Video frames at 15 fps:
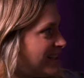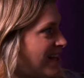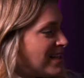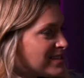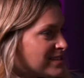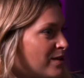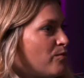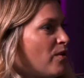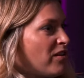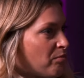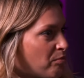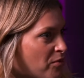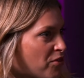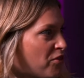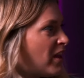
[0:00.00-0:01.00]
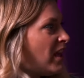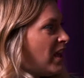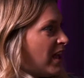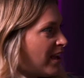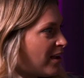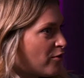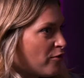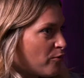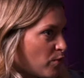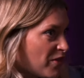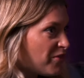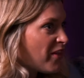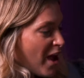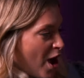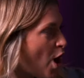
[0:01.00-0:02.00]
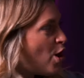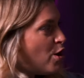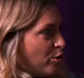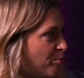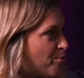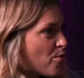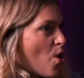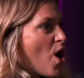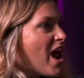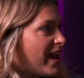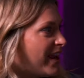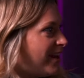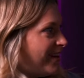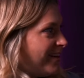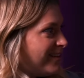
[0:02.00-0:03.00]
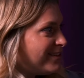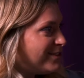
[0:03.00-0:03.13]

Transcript: That's someone thinking with their own brain,